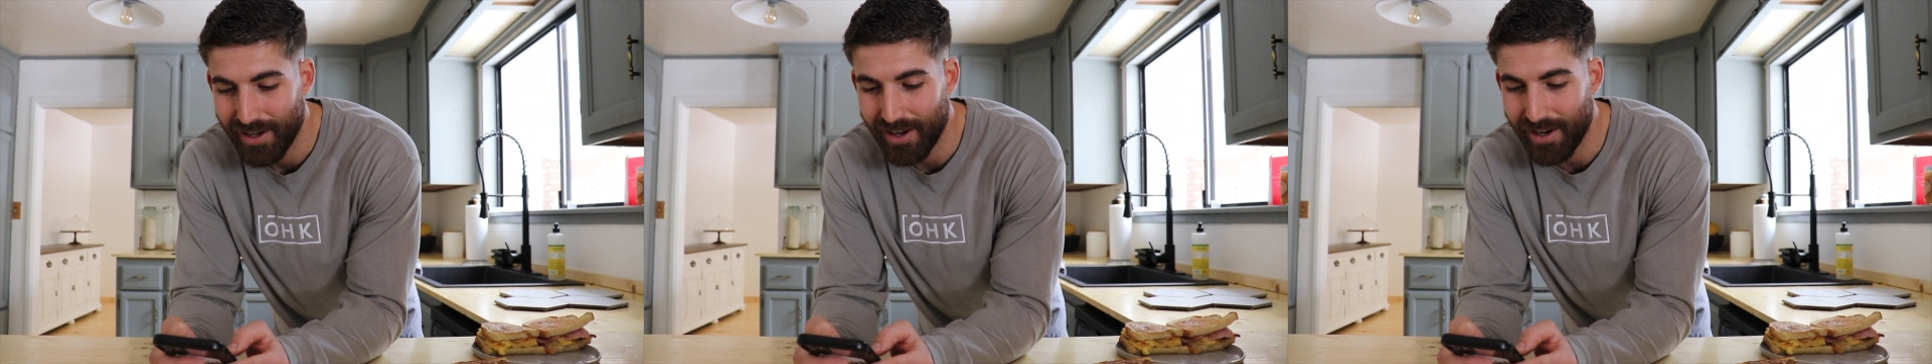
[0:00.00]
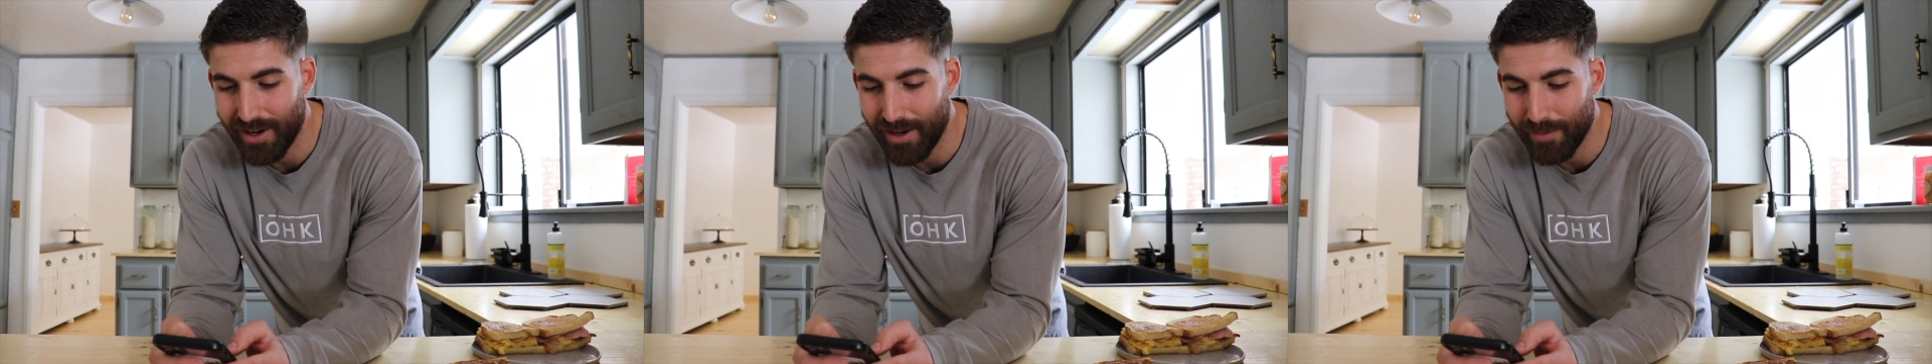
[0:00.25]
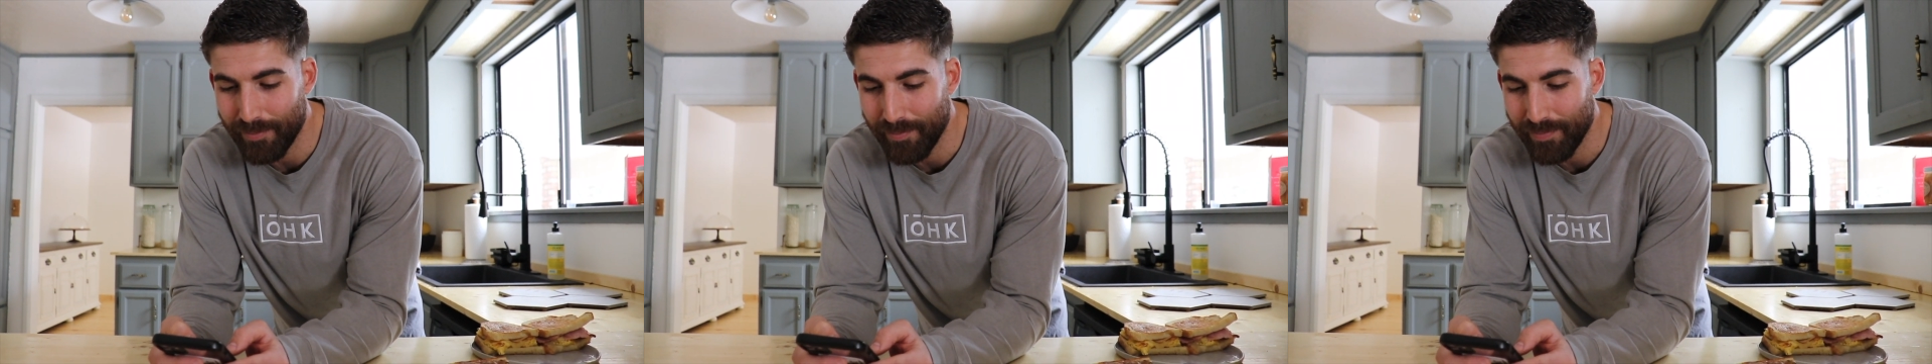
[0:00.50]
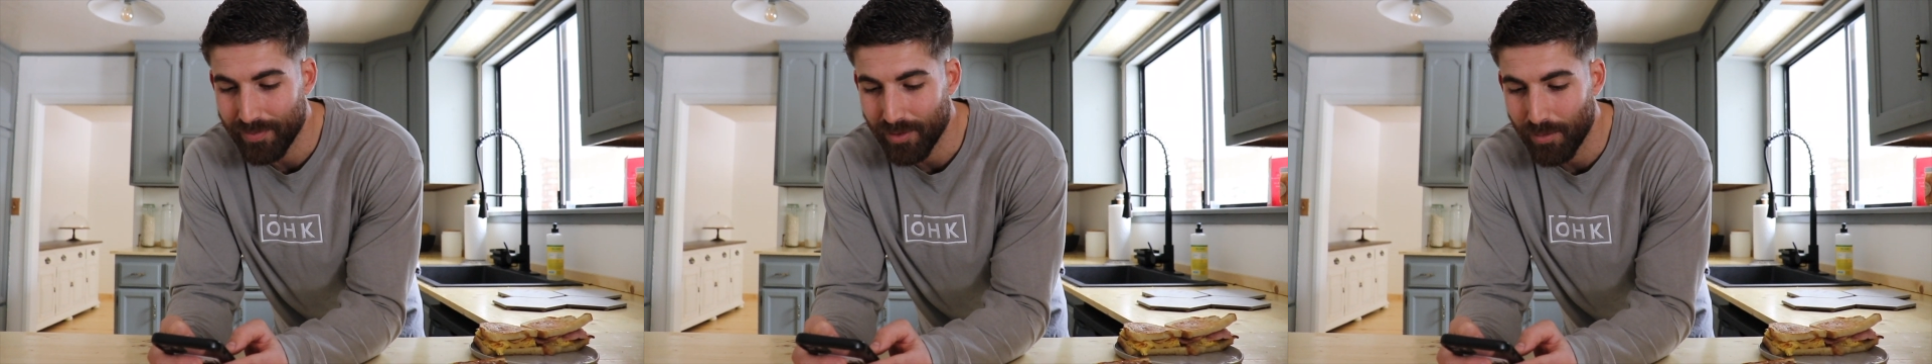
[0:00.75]

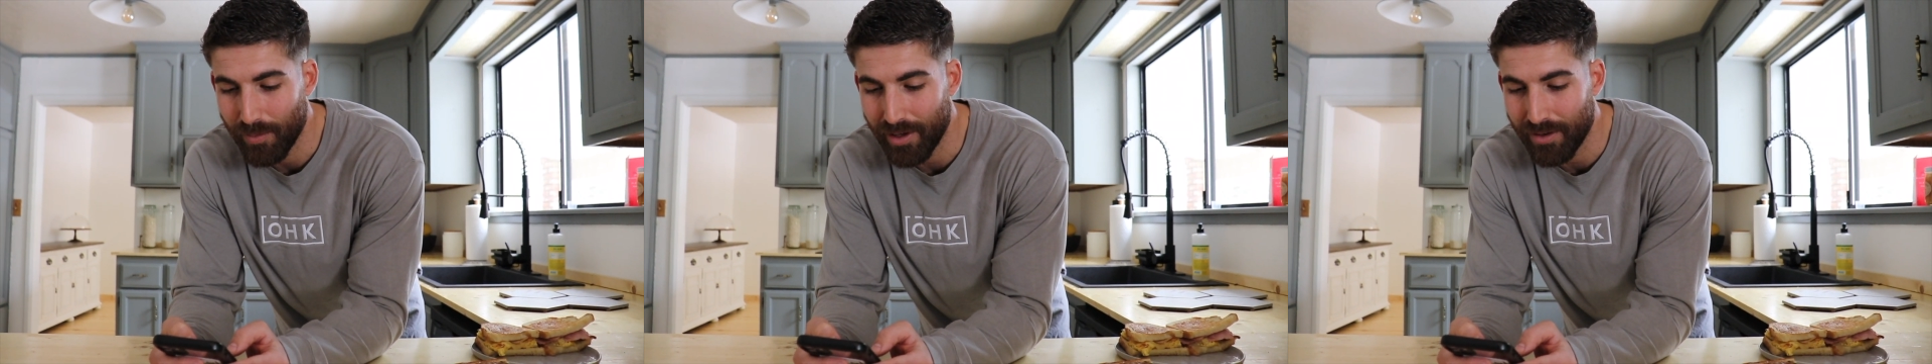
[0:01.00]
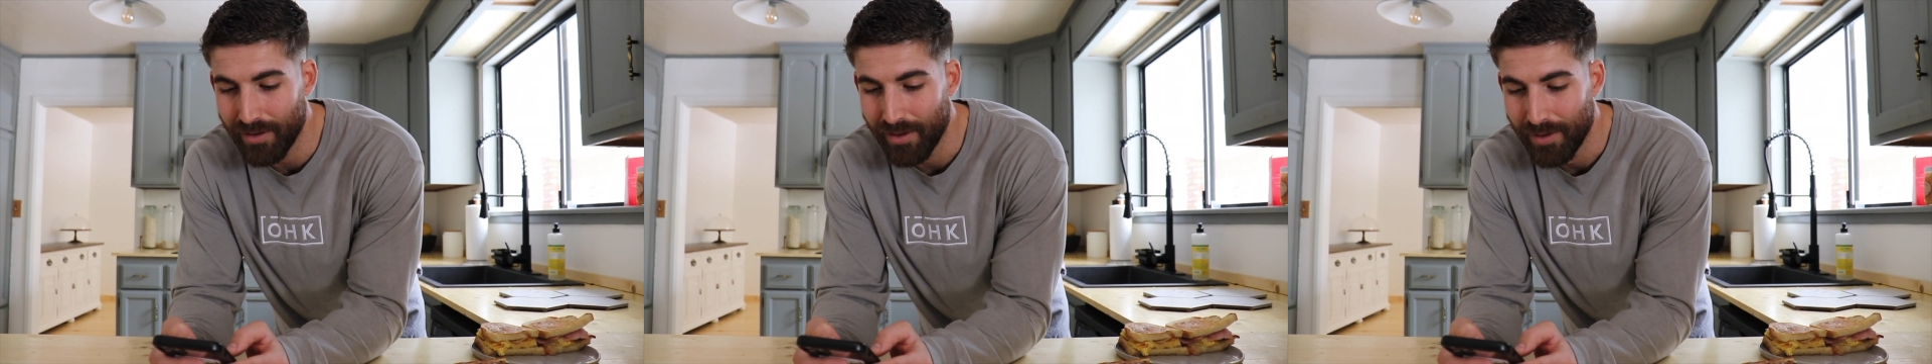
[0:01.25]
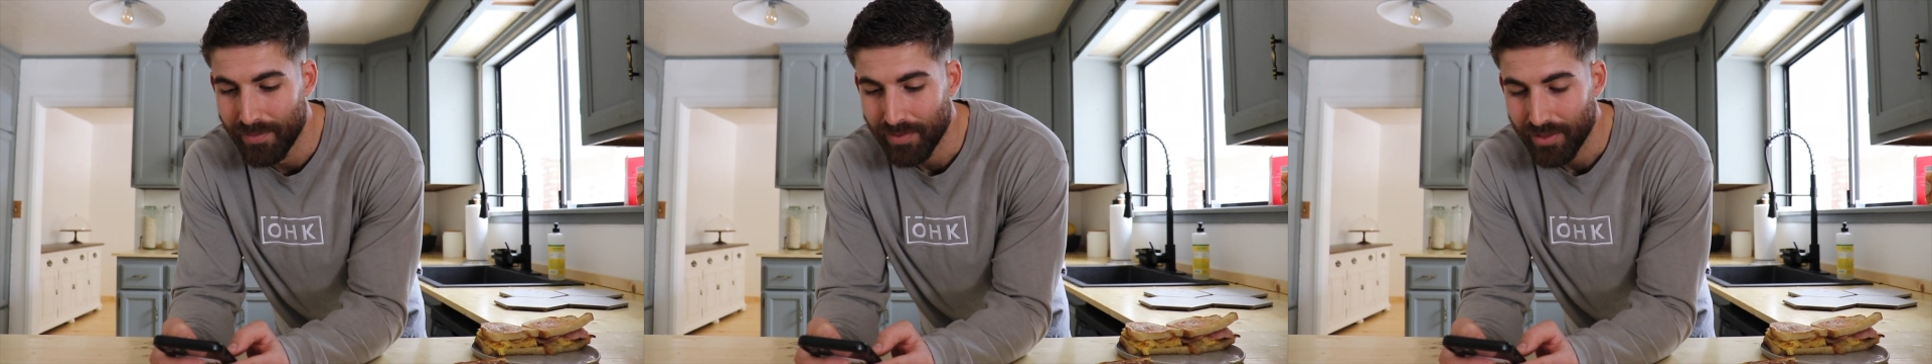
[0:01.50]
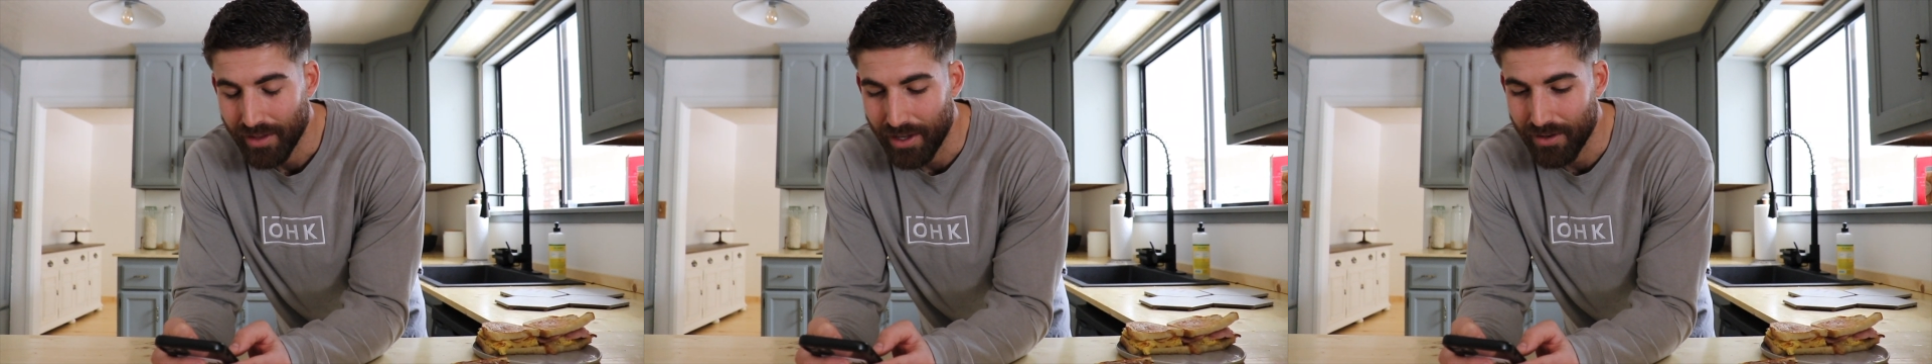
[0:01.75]
Well,
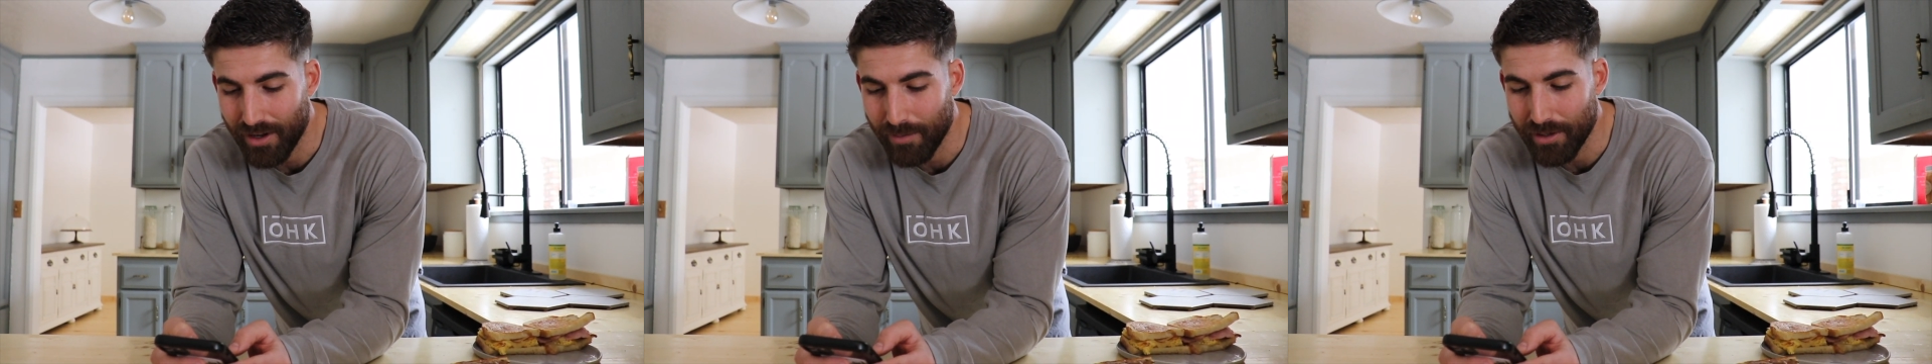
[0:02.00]
I don't know how